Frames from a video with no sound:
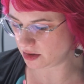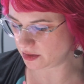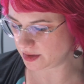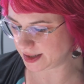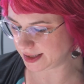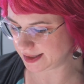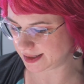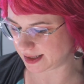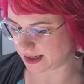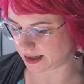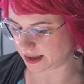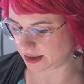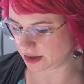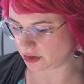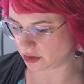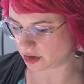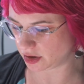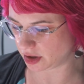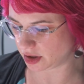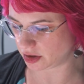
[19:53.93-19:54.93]
Oh, I
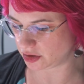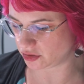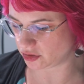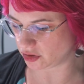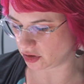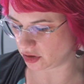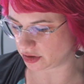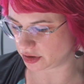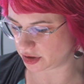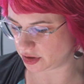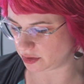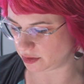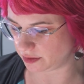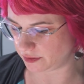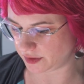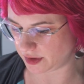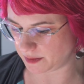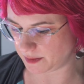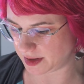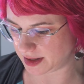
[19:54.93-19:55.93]
see. You can control 2 of